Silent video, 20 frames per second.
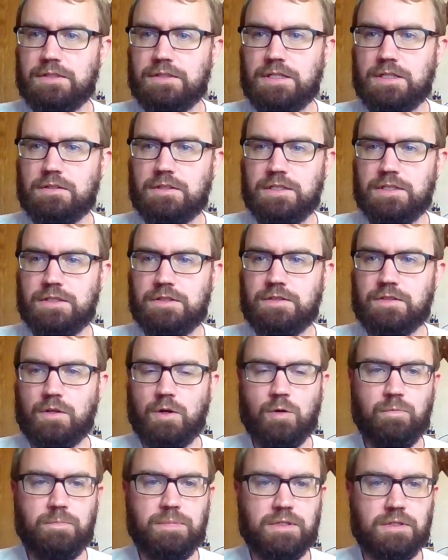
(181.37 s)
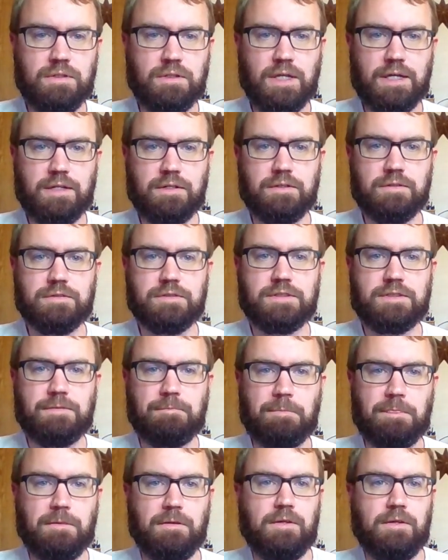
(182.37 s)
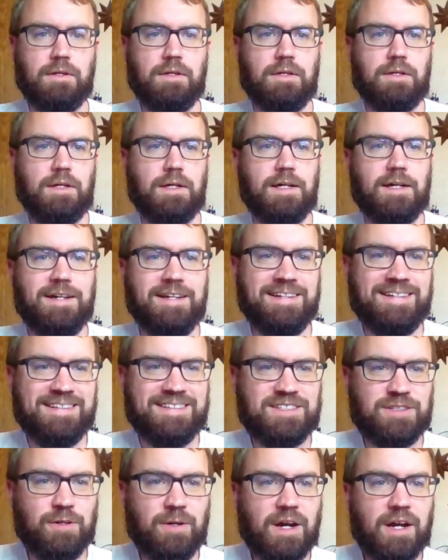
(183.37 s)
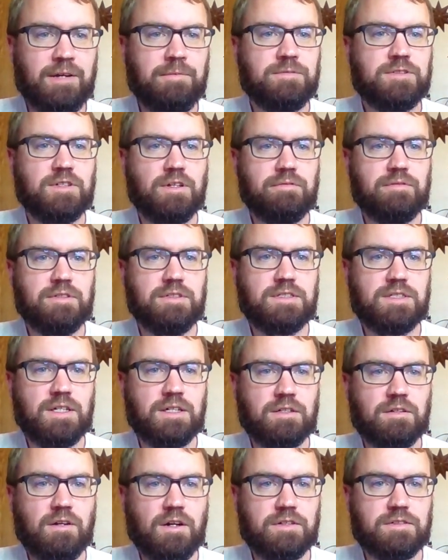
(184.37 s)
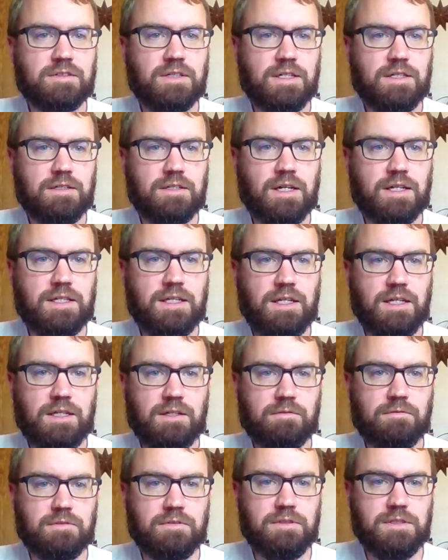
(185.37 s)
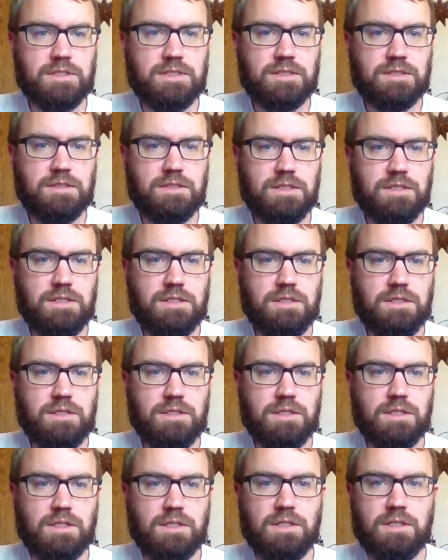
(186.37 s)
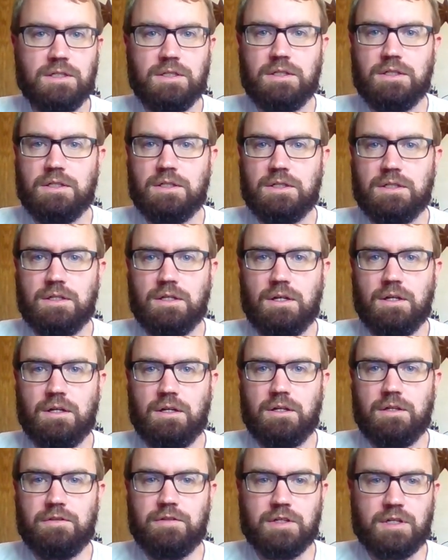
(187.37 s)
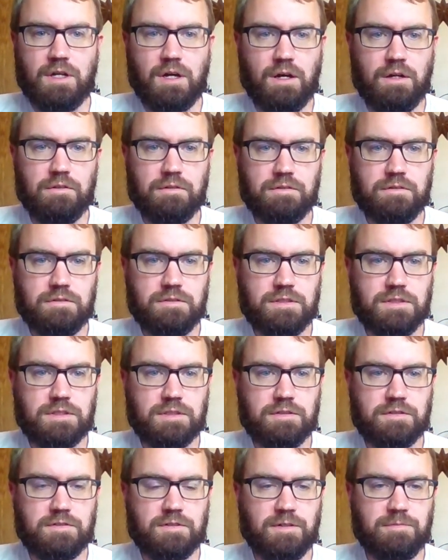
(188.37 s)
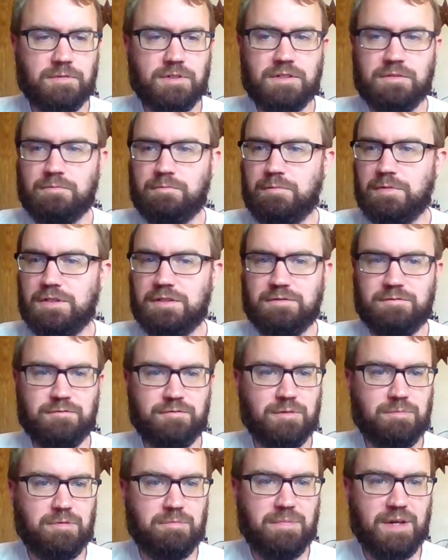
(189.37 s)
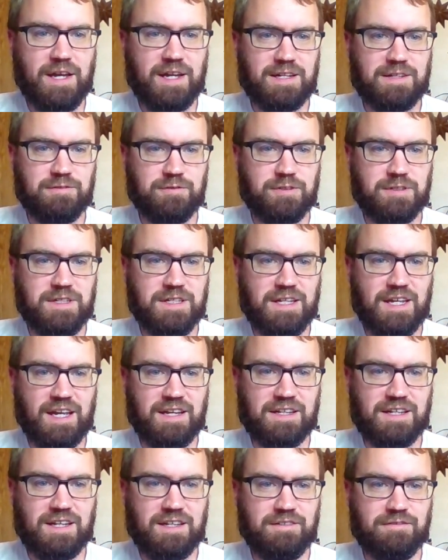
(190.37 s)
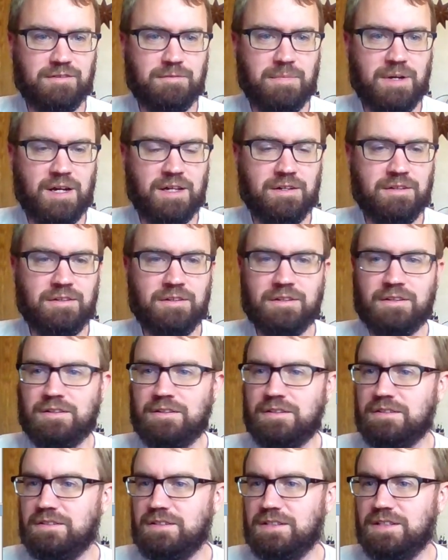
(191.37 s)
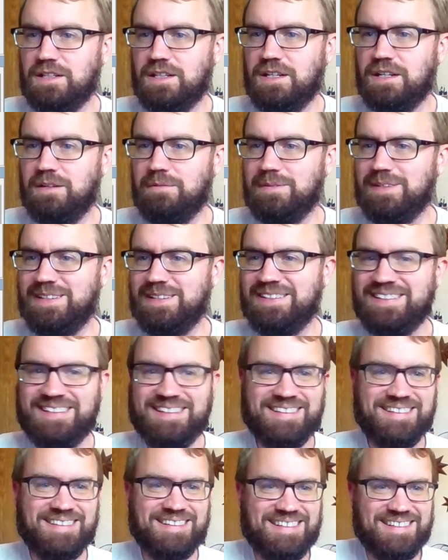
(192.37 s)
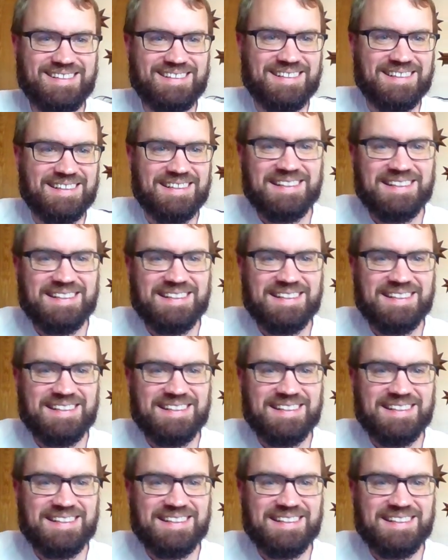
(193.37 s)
here is Open Letters. So I am solving this on a cross light. I can't really see the colors, so I'm going to be flipping back looking at kind of the monitor in the